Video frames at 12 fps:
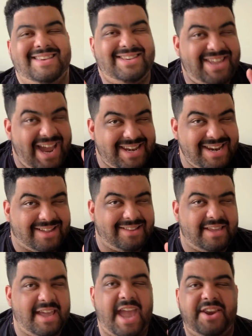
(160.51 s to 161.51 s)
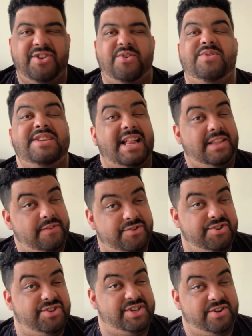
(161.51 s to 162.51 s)
Technically a new
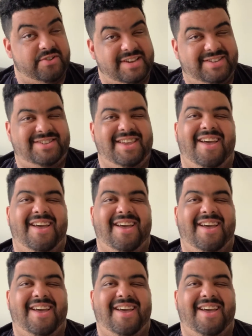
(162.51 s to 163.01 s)
television series